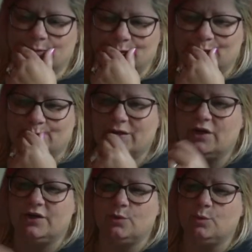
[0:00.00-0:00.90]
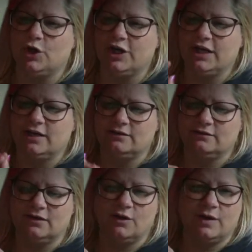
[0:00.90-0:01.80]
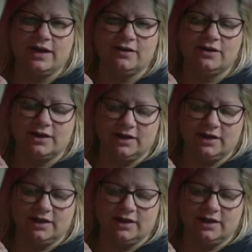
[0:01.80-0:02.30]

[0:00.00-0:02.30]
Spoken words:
Oh, you're working? All right, good night.